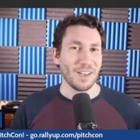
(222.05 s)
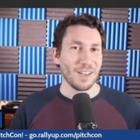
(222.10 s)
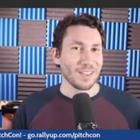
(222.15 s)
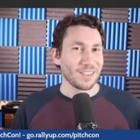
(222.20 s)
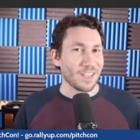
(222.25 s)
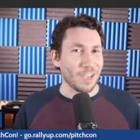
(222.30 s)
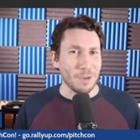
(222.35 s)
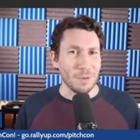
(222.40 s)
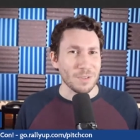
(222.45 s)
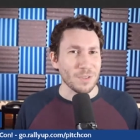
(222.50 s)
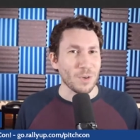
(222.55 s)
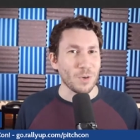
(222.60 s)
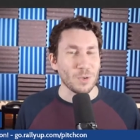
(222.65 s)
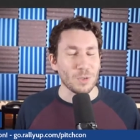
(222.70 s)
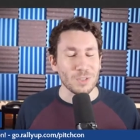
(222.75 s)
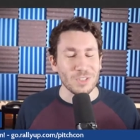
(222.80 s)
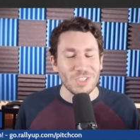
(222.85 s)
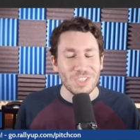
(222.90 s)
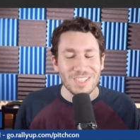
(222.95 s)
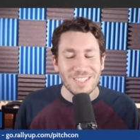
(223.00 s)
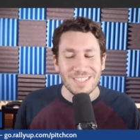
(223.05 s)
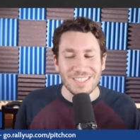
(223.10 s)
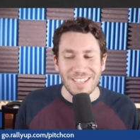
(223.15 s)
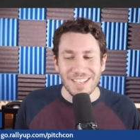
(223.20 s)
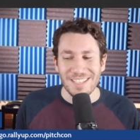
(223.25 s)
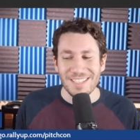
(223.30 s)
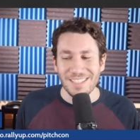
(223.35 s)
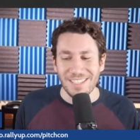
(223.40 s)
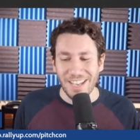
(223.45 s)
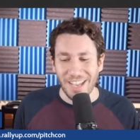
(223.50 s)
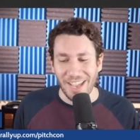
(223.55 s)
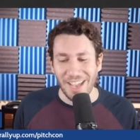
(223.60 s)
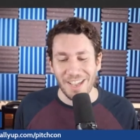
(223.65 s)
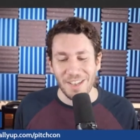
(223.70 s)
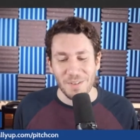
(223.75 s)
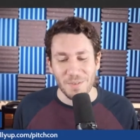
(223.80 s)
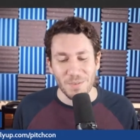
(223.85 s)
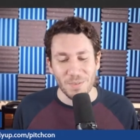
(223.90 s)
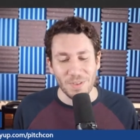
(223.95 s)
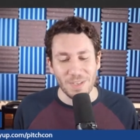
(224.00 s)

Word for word: Gerrit Cole just doesn't have